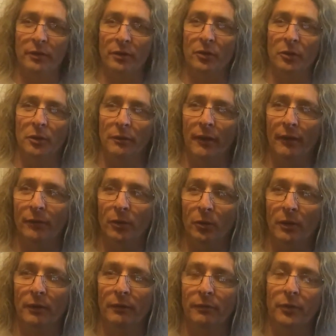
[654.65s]
to sort of have a
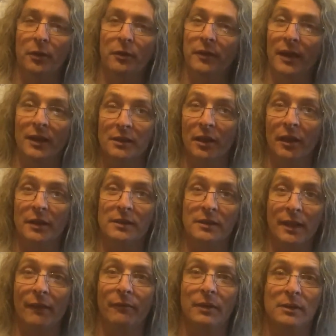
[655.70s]
look at a few things and I
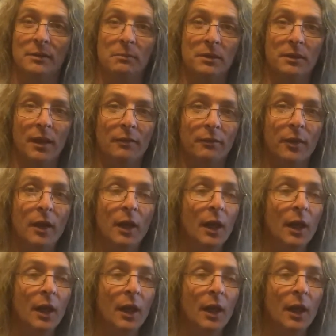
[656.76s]
discovered some stuff.